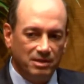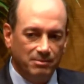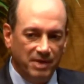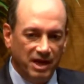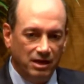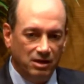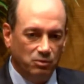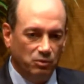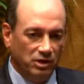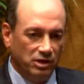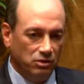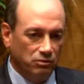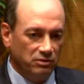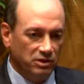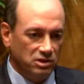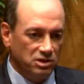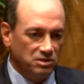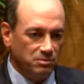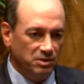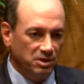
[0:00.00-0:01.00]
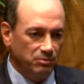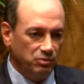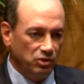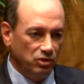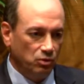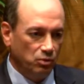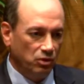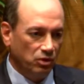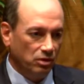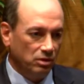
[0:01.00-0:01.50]
that made him one of the richest people
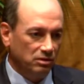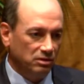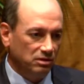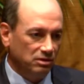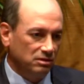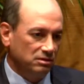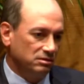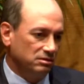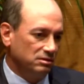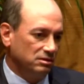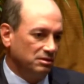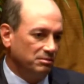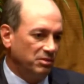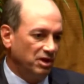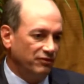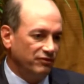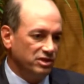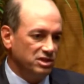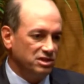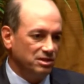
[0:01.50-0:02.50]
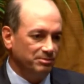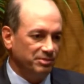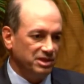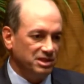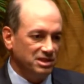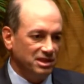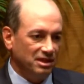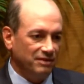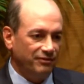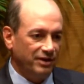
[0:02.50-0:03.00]
in the world. Buffett simply
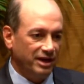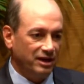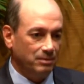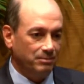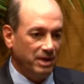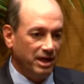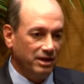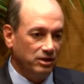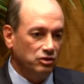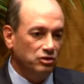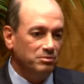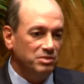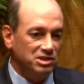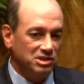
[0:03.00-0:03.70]
said, if I can buy a good